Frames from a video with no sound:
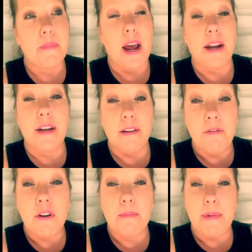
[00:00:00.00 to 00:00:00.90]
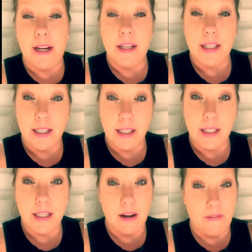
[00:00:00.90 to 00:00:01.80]
and different
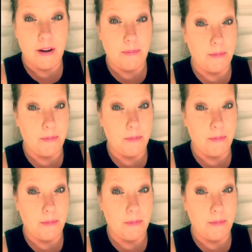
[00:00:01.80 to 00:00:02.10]
medicines affect